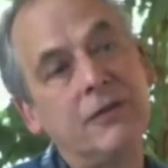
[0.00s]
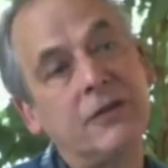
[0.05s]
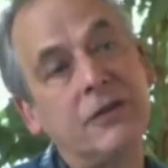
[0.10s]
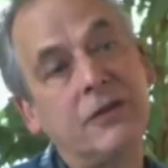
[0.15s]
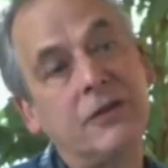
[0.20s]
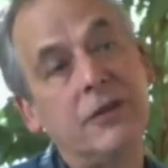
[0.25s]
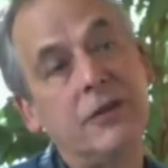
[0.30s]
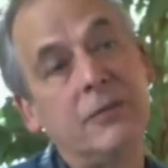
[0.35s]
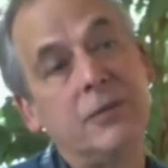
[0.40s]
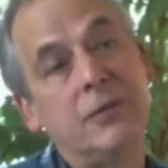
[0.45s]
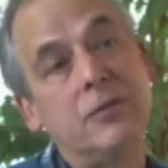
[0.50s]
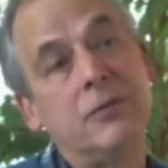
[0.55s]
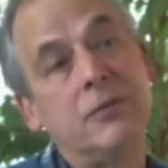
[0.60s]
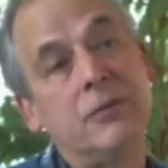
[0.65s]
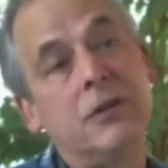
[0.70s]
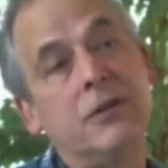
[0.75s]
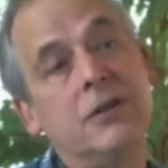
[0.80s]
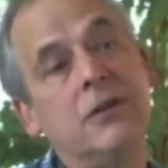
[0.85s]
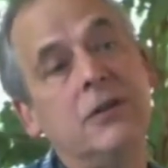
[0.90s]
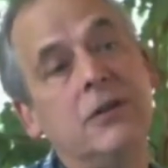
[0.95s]
for example,
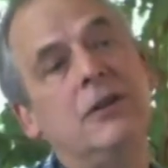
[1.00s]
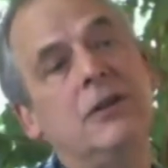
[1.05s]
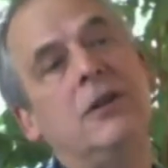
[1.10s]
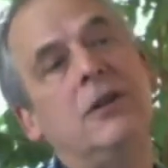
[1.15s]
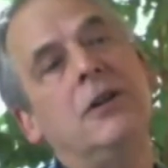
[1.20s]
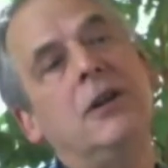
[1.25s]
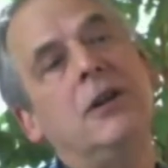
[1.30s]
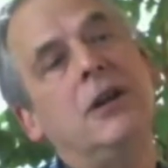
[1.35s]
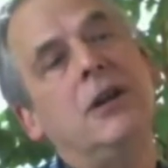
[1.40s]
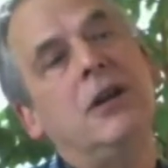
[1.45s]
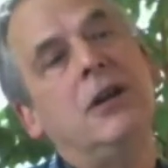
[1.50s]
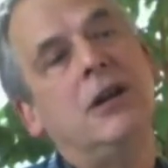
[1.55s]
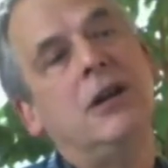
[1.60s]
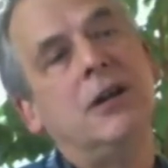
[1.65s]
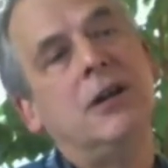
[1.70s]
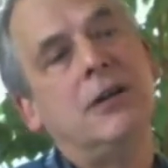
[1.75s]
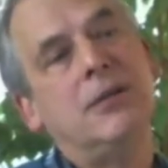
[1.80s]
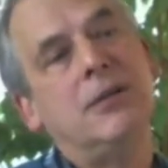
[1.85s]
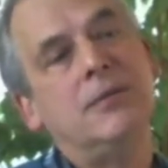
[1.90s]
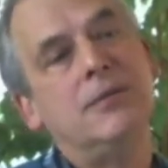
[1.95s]
what
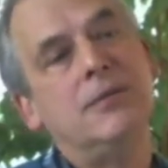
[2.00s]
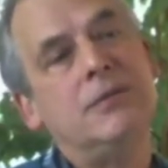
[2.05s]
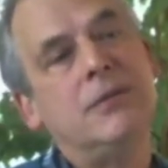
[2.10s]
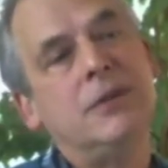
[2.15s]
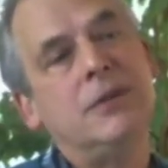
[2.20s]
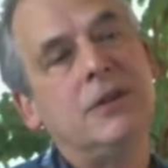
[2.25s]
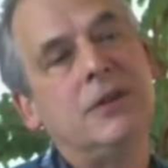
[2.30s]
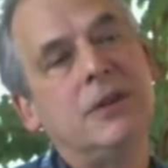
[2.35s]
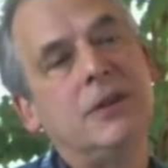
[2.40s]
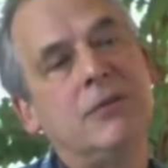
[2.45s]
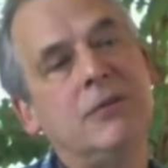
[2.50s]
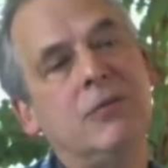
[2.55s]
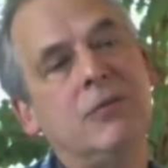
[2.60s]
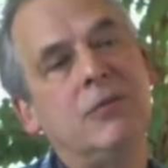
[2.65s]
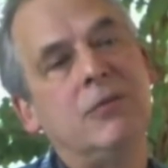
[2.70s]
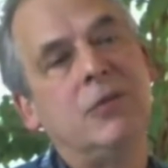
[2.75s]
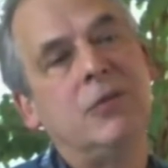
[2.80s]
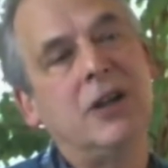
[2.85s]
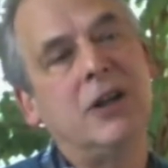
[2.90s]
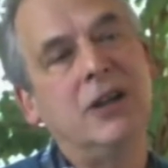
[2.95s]
um,
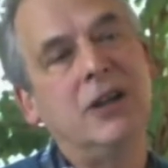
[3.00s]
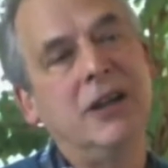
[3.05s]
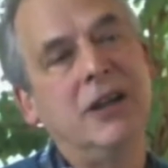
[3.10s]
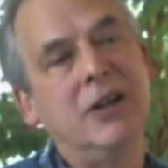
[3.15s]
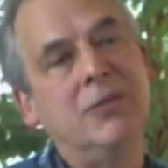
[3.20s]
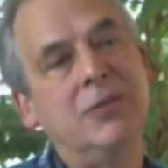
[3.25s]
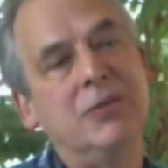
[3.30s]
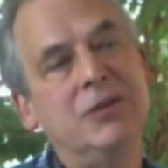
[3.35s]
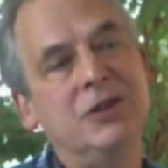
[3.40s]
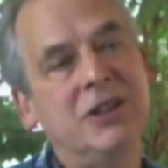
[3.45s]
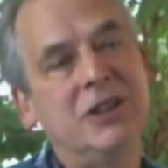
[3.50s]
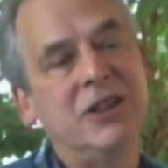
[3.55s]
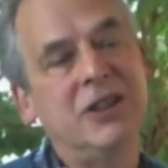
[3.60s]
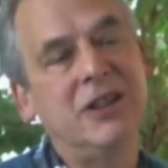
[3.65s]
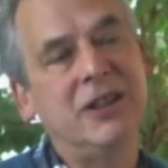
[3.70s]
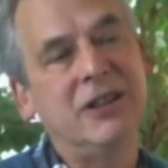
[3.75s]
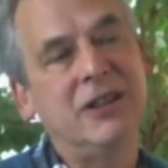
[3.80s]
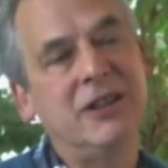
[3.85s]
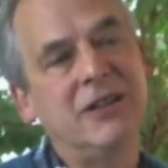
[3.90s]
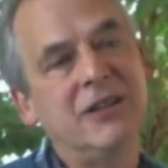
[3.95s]
what kind of help would you
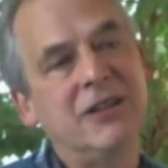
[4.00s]
get?